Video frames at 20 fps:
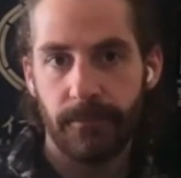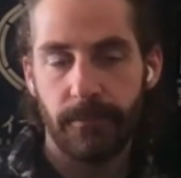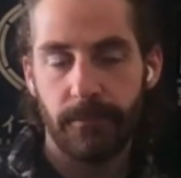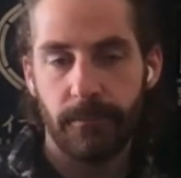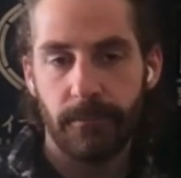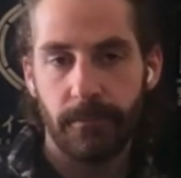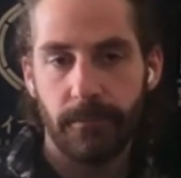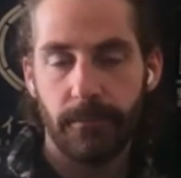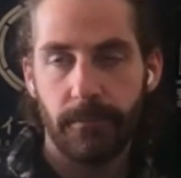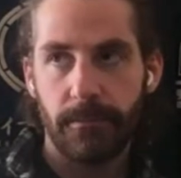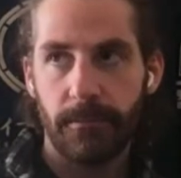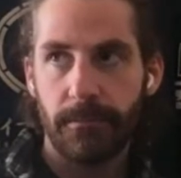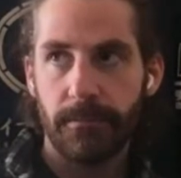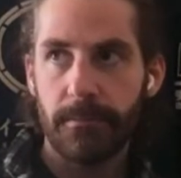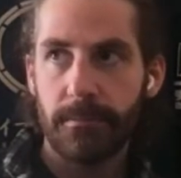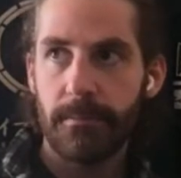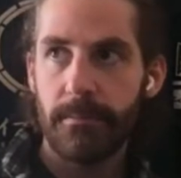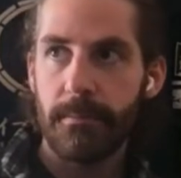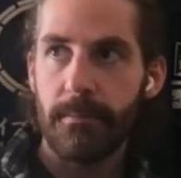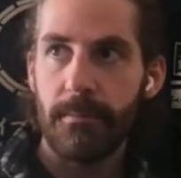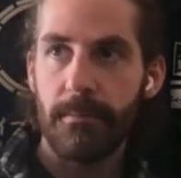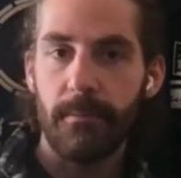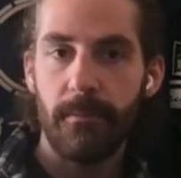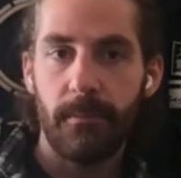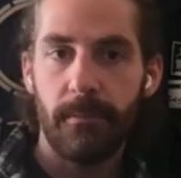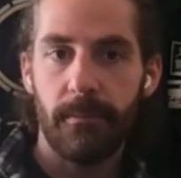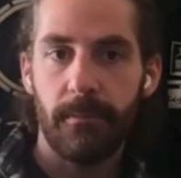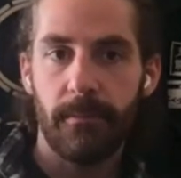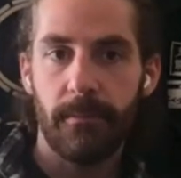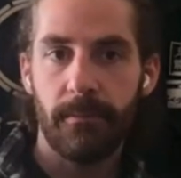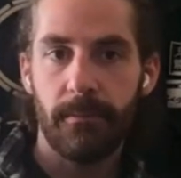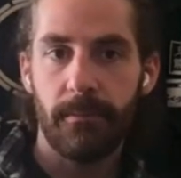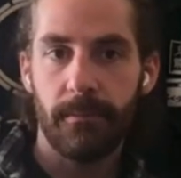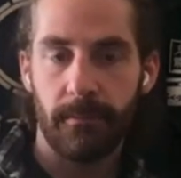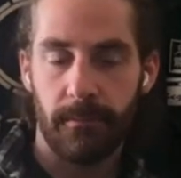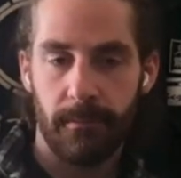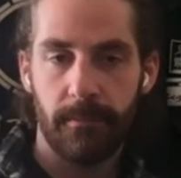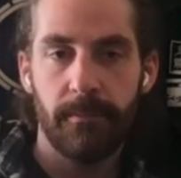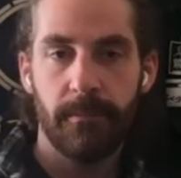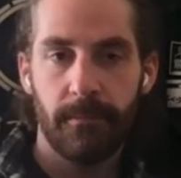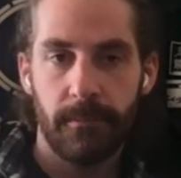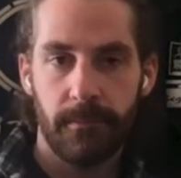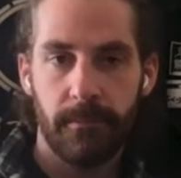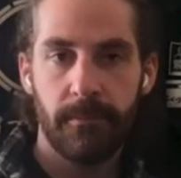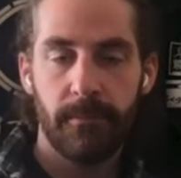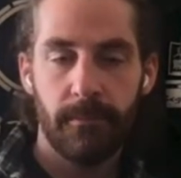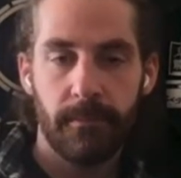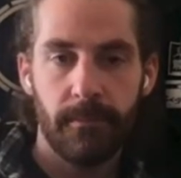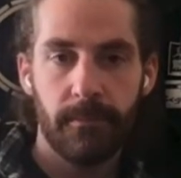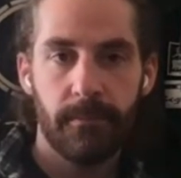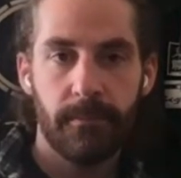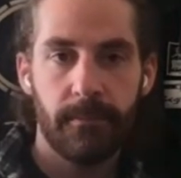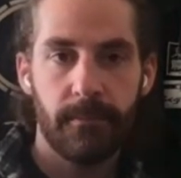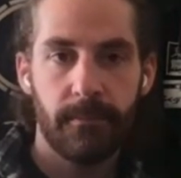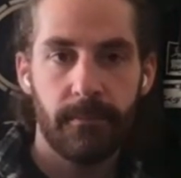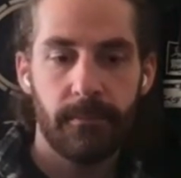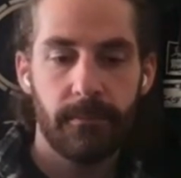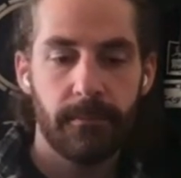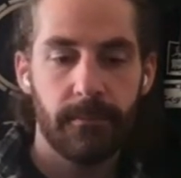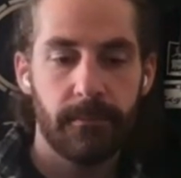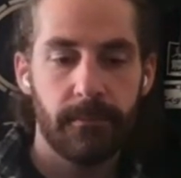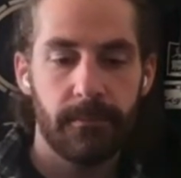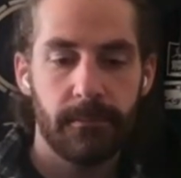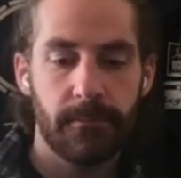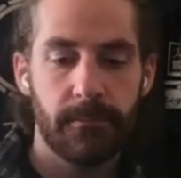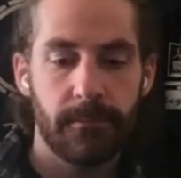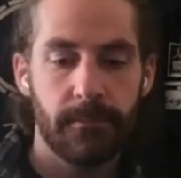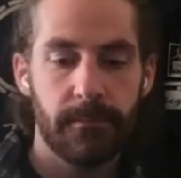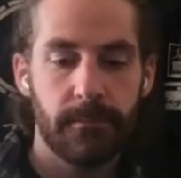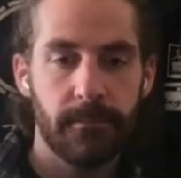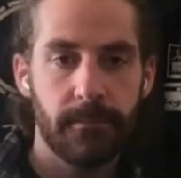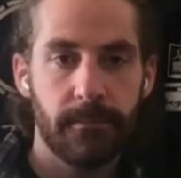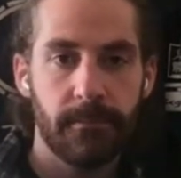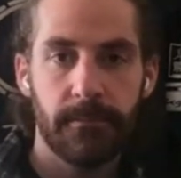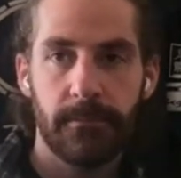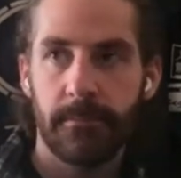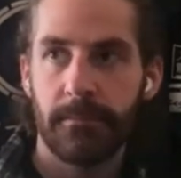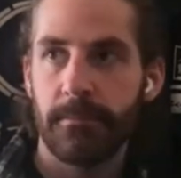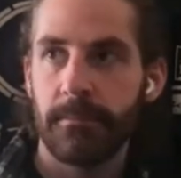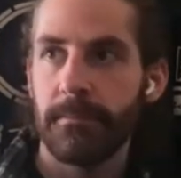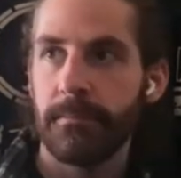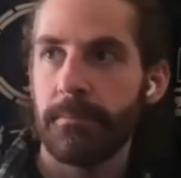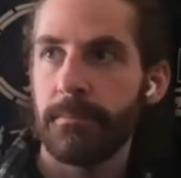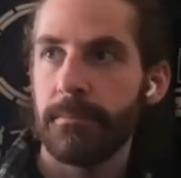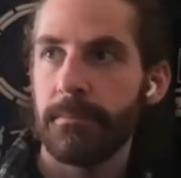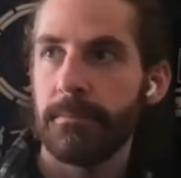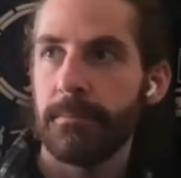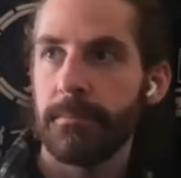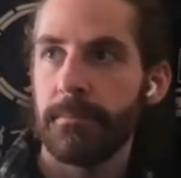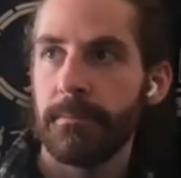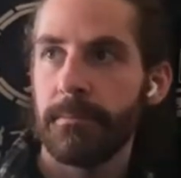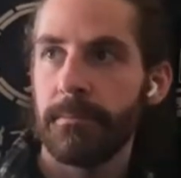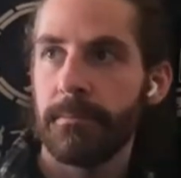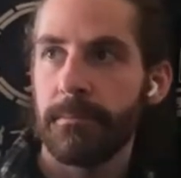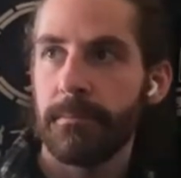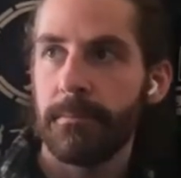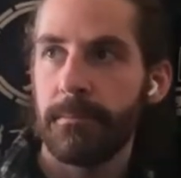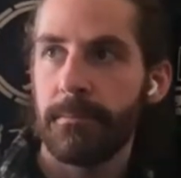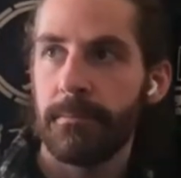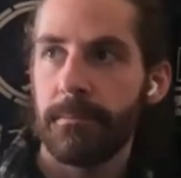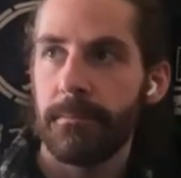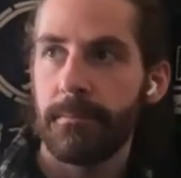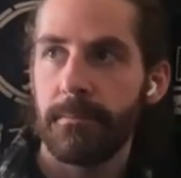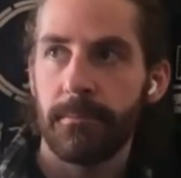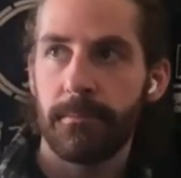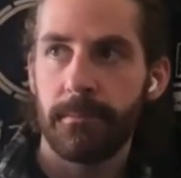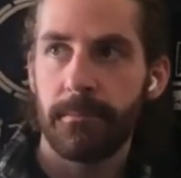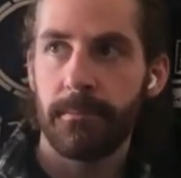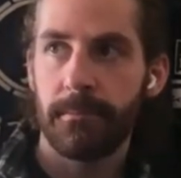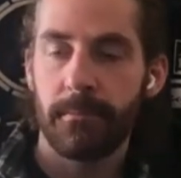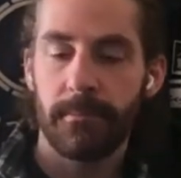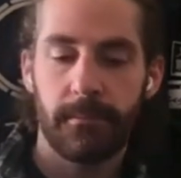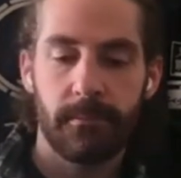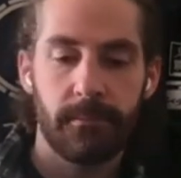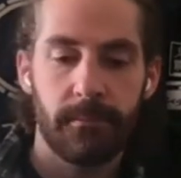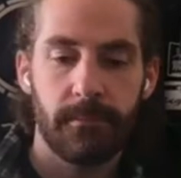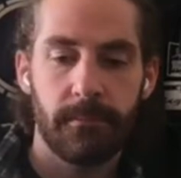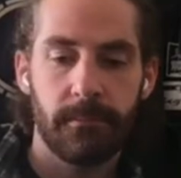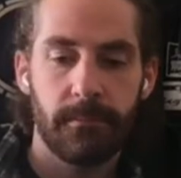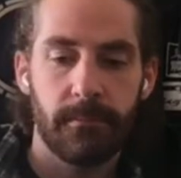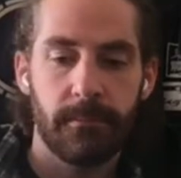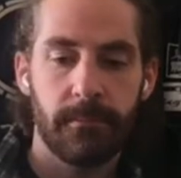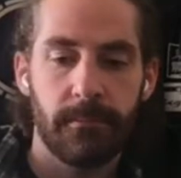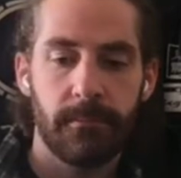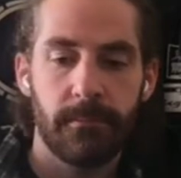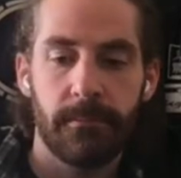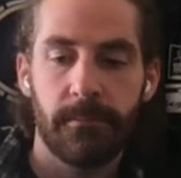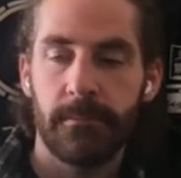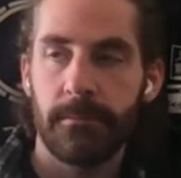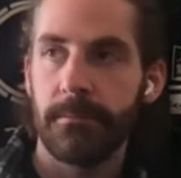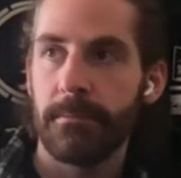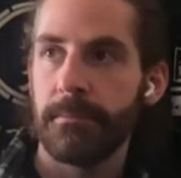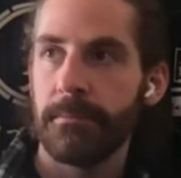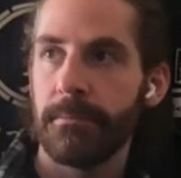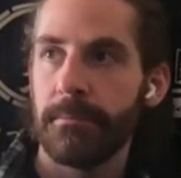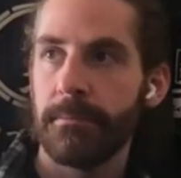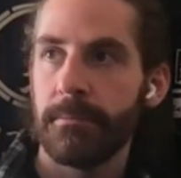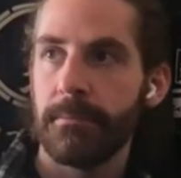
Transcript: (not speaking)